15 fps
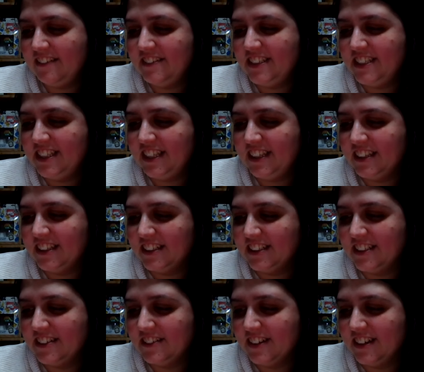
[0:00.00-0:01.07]
Seen
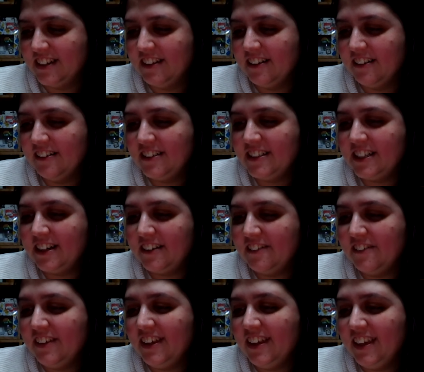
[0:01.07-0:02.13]
this one. Oh,
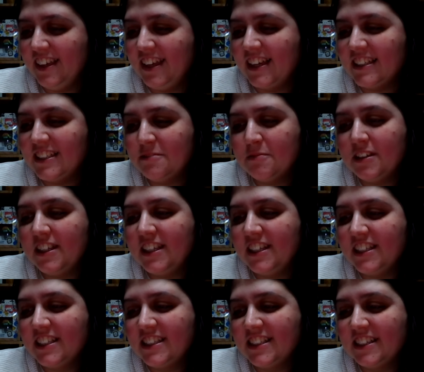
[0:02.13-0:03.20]
selfie. Yes,
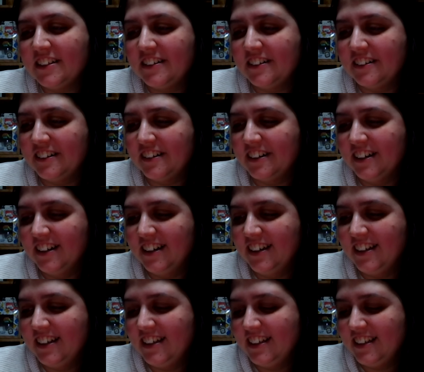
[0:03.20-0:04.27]
please. Oh,
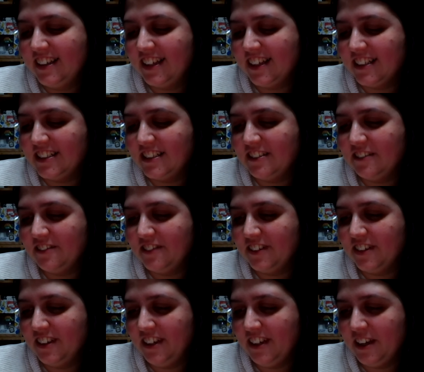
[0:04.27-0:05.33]
that's too
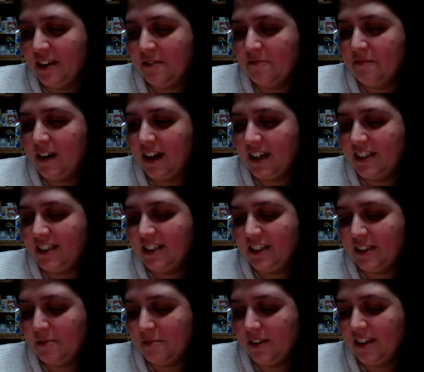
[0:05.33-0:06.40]
funny. And back to
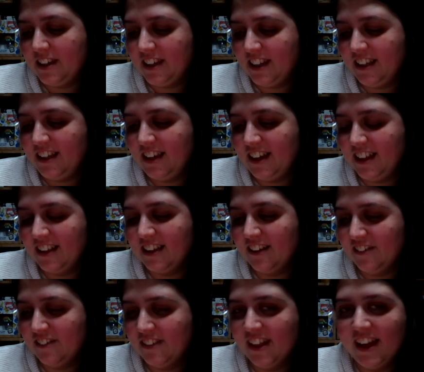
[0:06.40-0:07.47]
the beginning. I
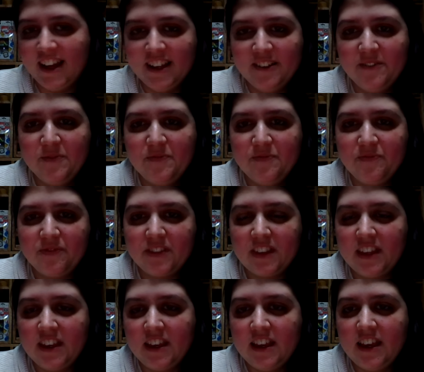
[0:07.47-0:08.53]
love that.
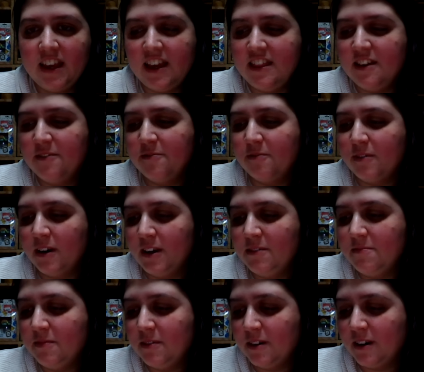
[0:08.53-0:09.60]
And then
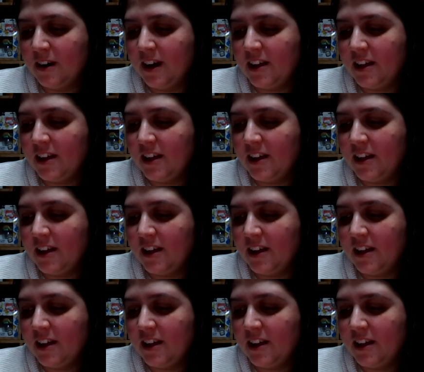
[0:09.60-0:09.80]
one more.